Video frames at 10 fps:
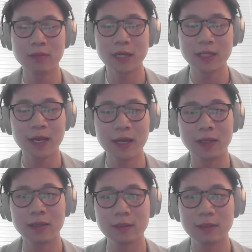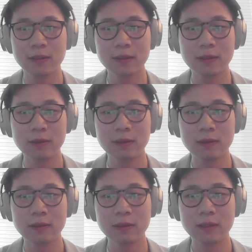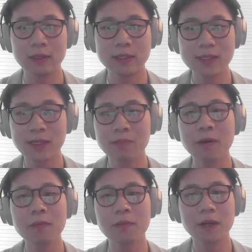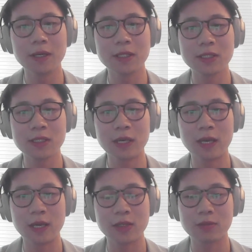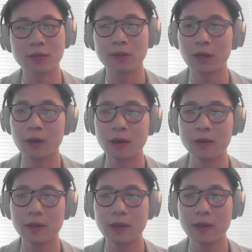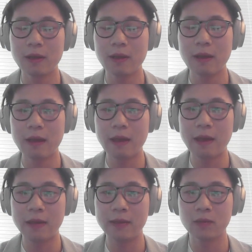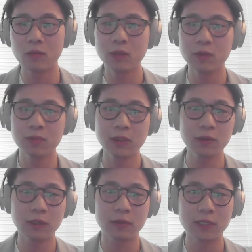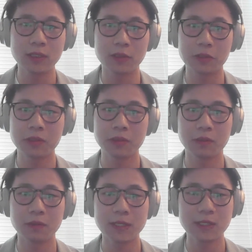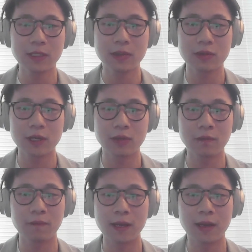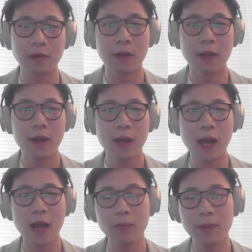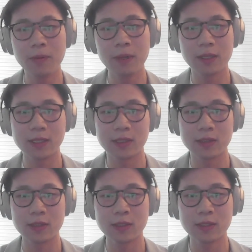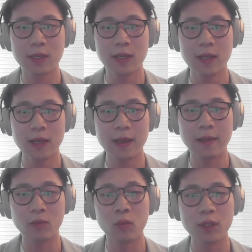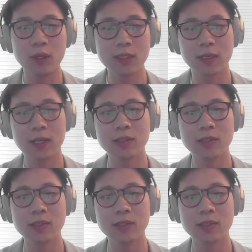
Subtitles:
at the right time. It sounds simple, but it's extremely hard. And what do we do in research? We basically trying to figure out how people make decisions and what is